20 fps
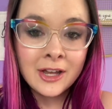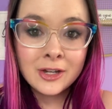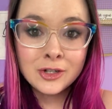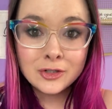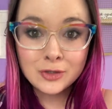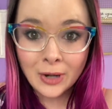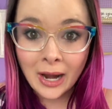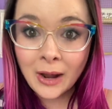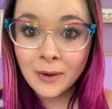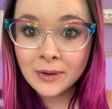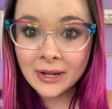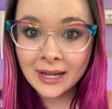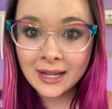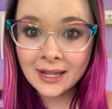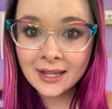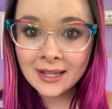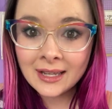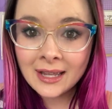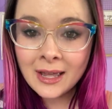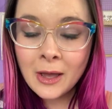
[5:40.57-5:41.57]

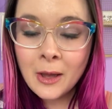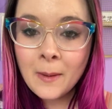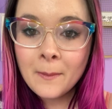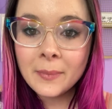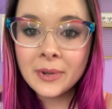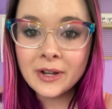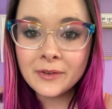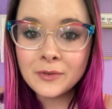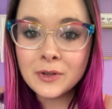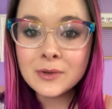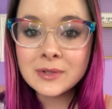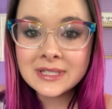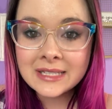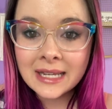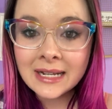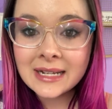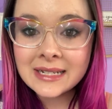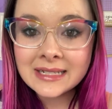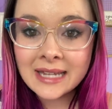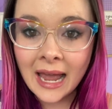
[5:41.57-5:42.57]
drowning. But if you
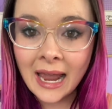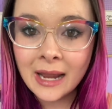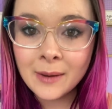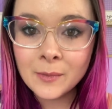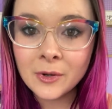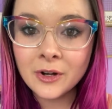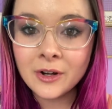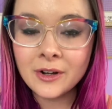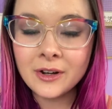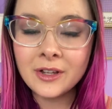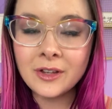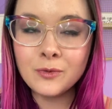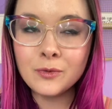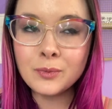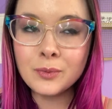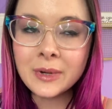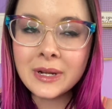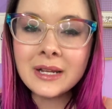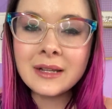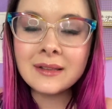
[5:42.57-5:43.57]
set a timer,
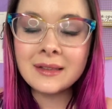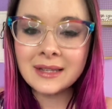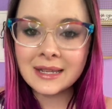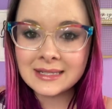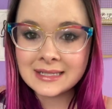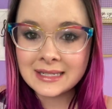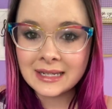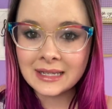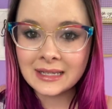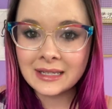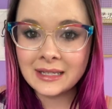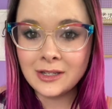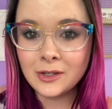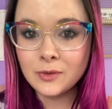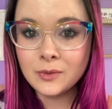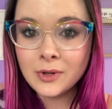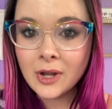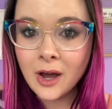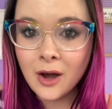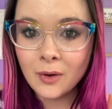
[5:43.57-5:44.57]
realistically, you
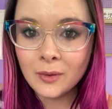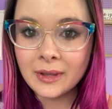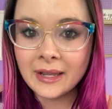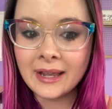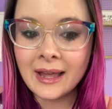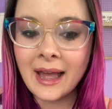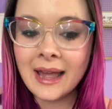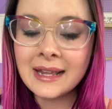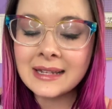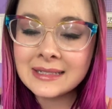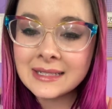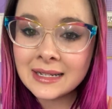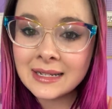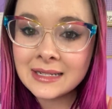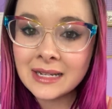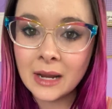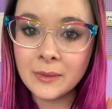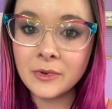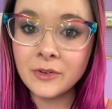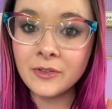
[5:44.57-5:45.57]
know, like, I can set a
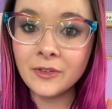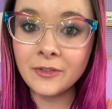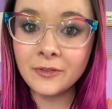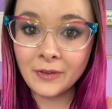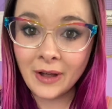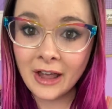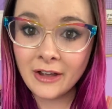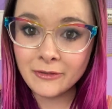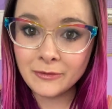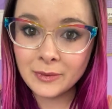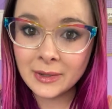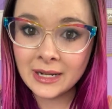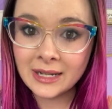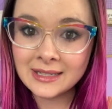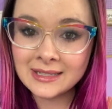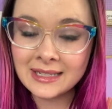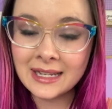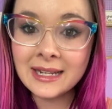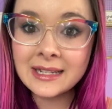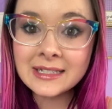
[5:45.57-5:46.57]
timer for 5
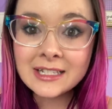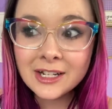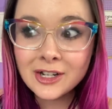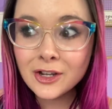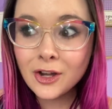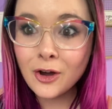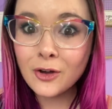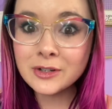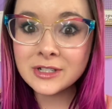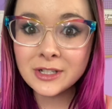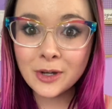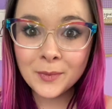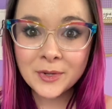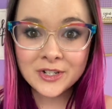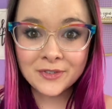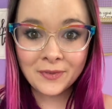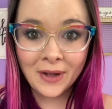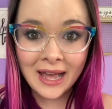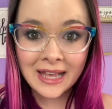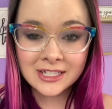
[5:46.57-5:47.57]
minutes, and it's going to go so
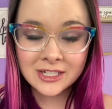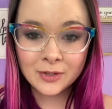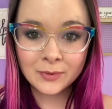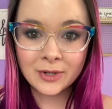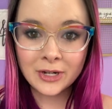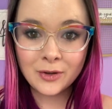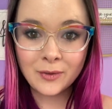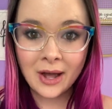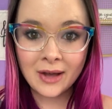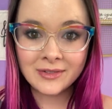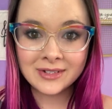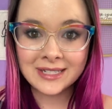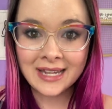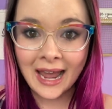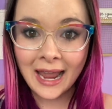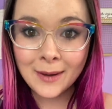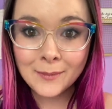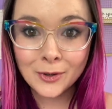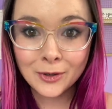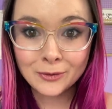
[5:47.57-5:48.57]
much faster when you have a
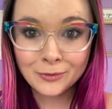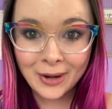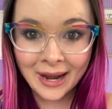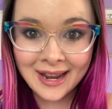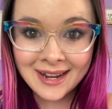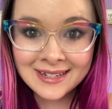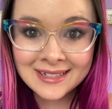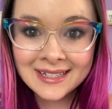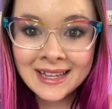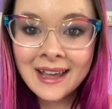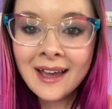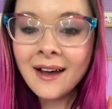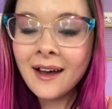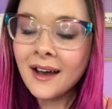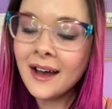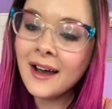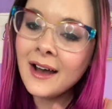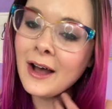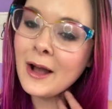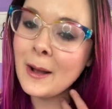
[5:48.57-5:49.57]
timer, right?
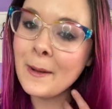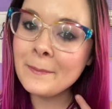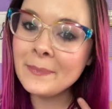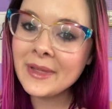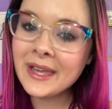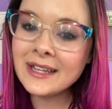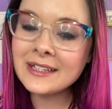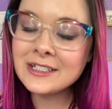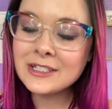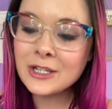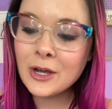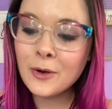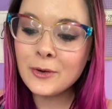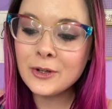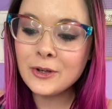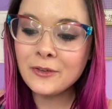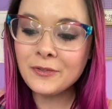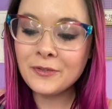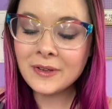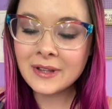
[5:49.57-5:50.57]
And so
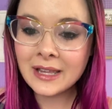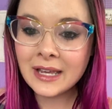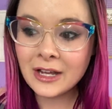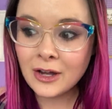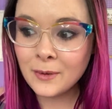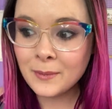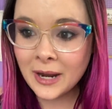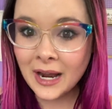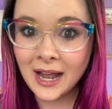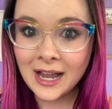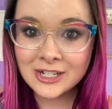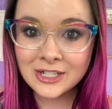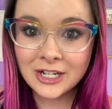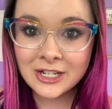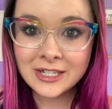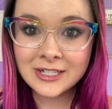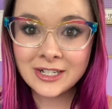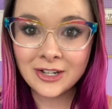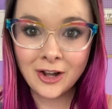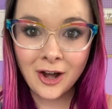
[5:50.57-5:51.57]
you'll feel like, oh my gosh, I
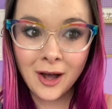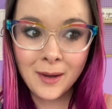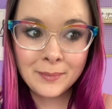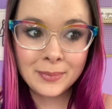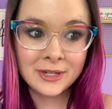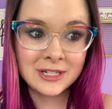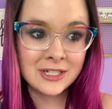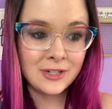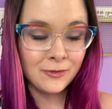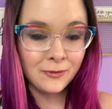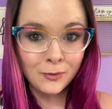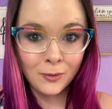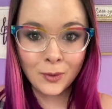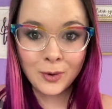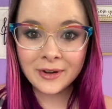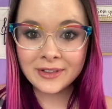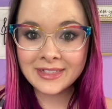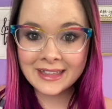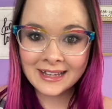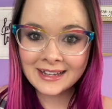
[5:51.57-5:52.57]
just accomplished
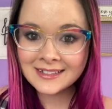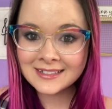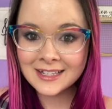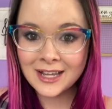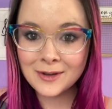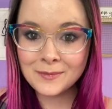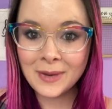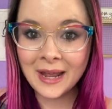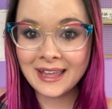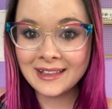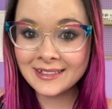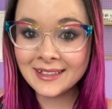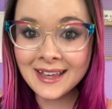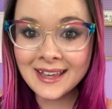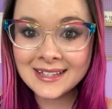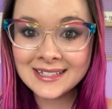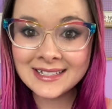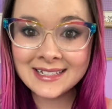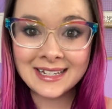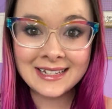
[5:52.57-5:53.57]
4 things on my
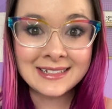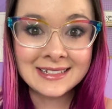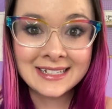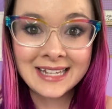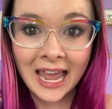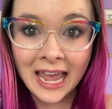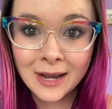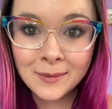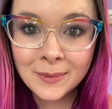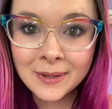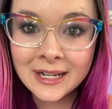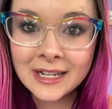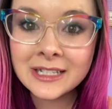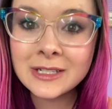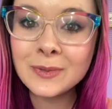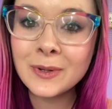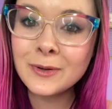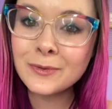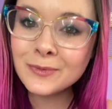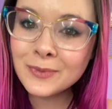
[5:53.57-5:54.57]
list in 10
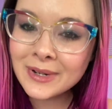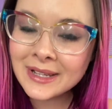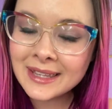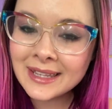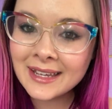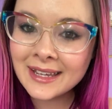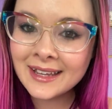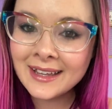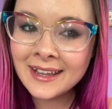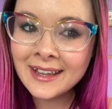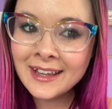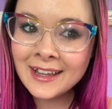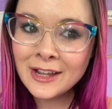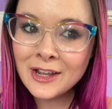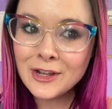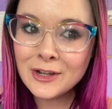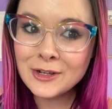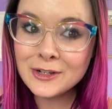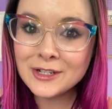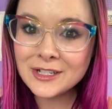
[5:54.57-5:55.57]
minutes when really
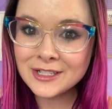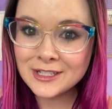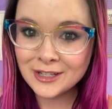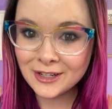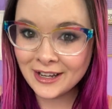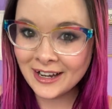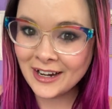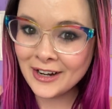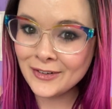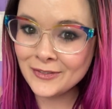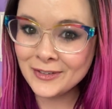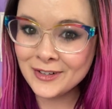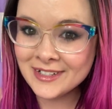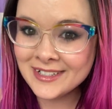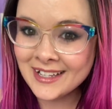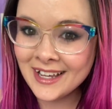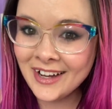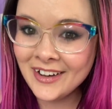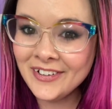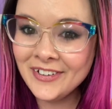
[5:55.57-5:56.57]
you just took care of
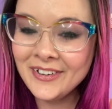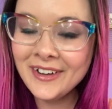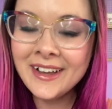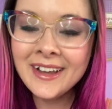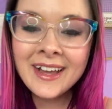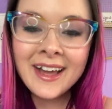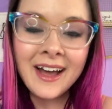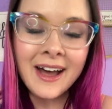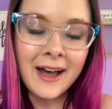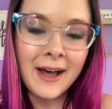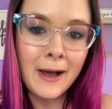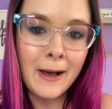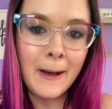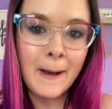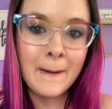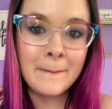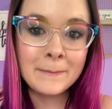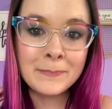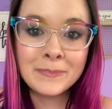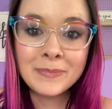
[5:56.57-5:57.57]
yourself.
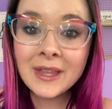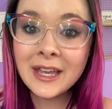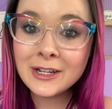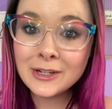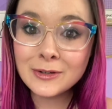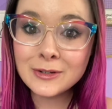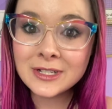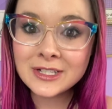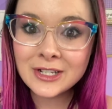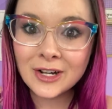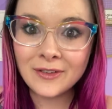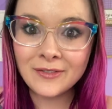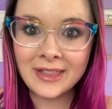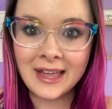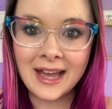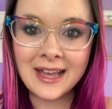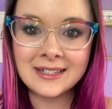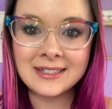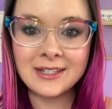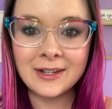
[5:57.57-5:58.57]
And you deserve
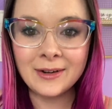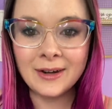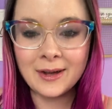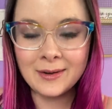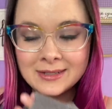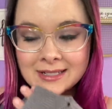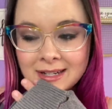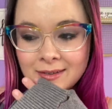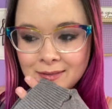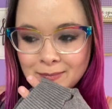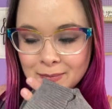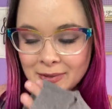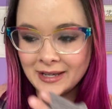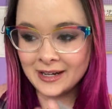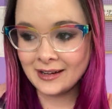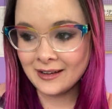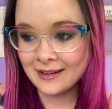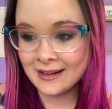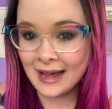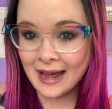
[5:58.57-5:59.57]
that. So I wasn't even
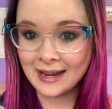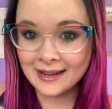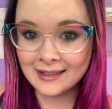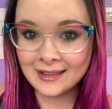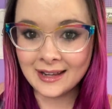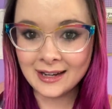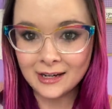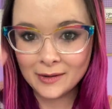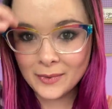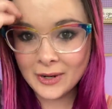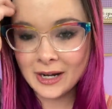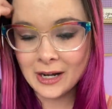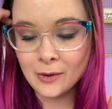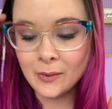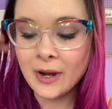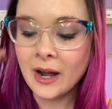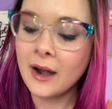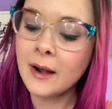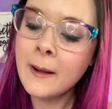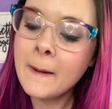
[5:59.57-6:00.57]
planning on adding that in, but here
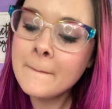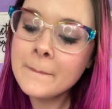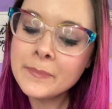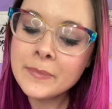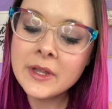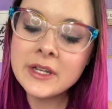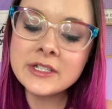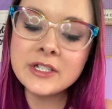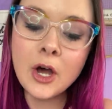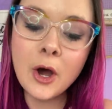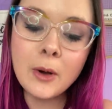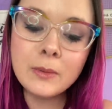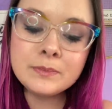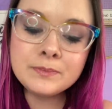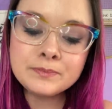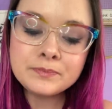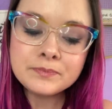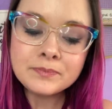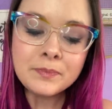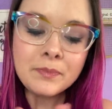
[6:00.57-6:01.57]
we are.
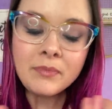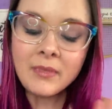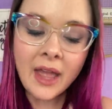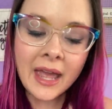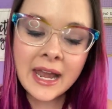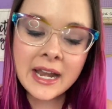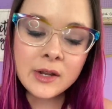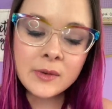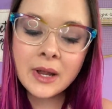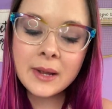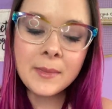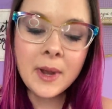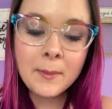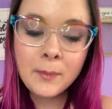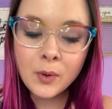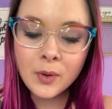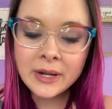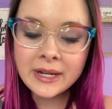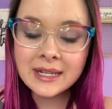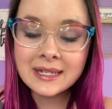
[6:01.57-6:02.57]
So anyway, my
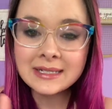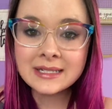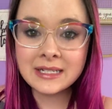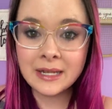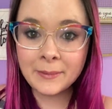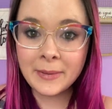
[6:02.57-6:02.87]
point is to